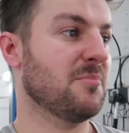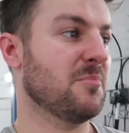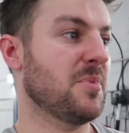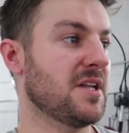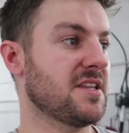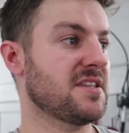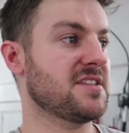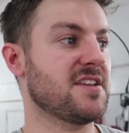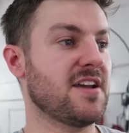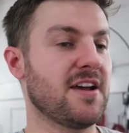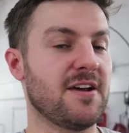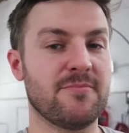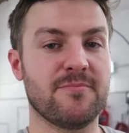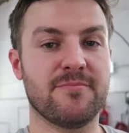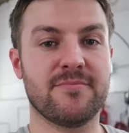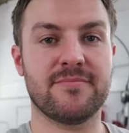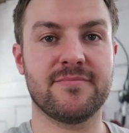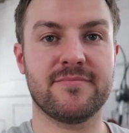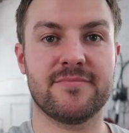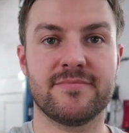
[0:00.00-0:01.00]
but
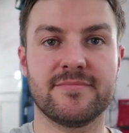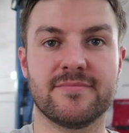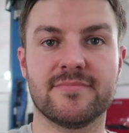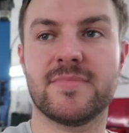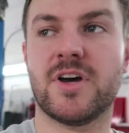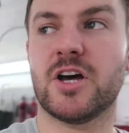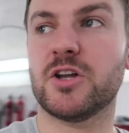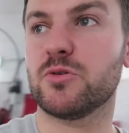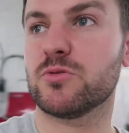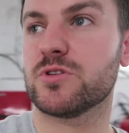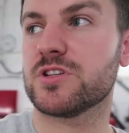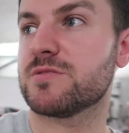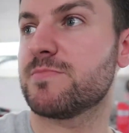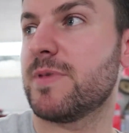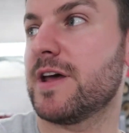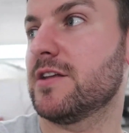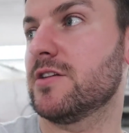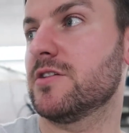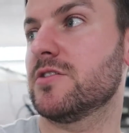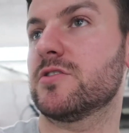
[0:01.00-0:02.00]
I don't want to
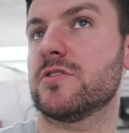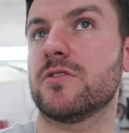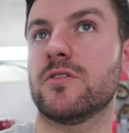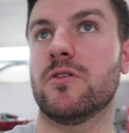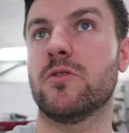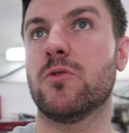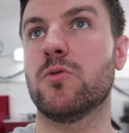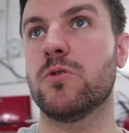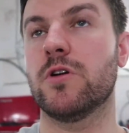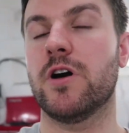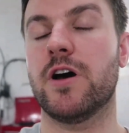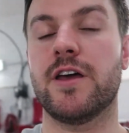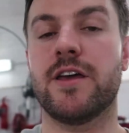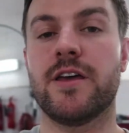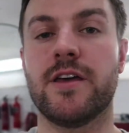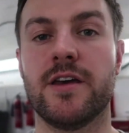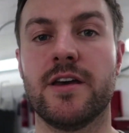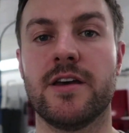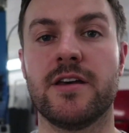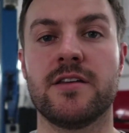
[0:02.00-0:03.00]
spend all night
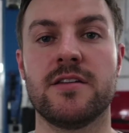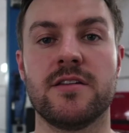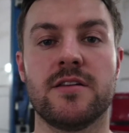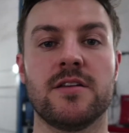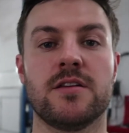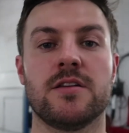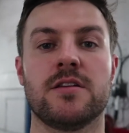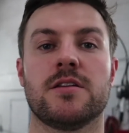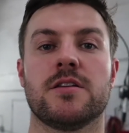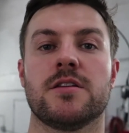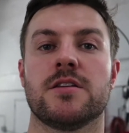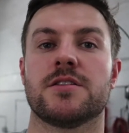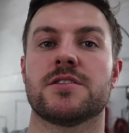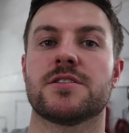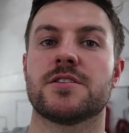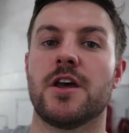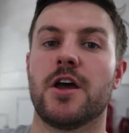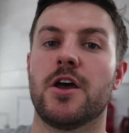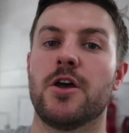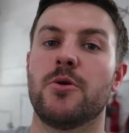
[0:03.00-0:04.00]
here,
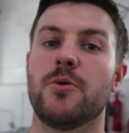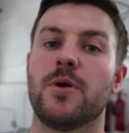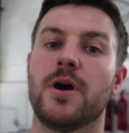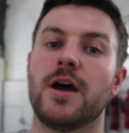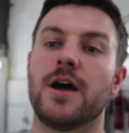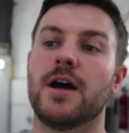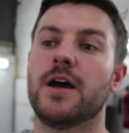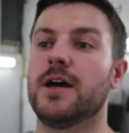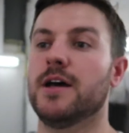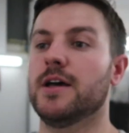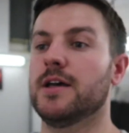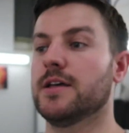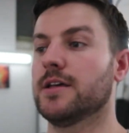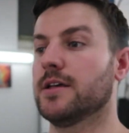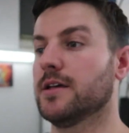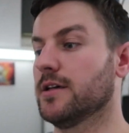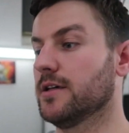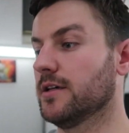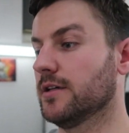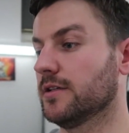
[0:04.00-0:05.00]
so
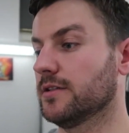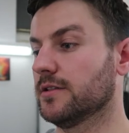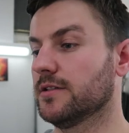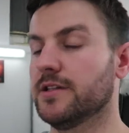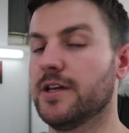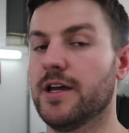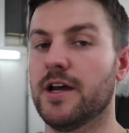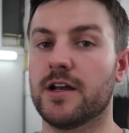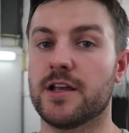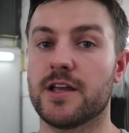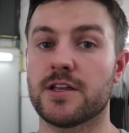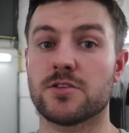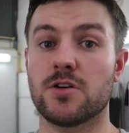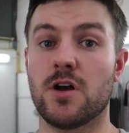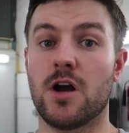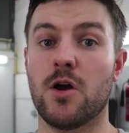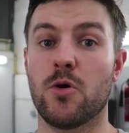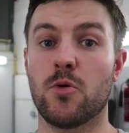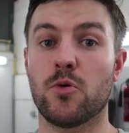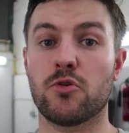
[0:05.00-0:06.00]
yeah, I guess
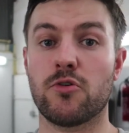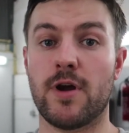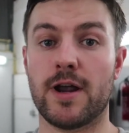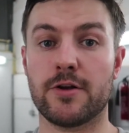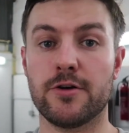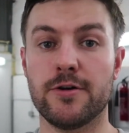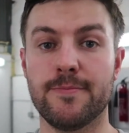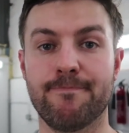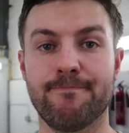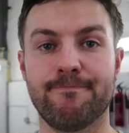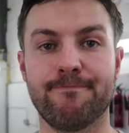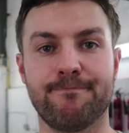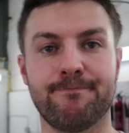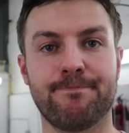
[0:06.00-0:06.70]
I will crack on.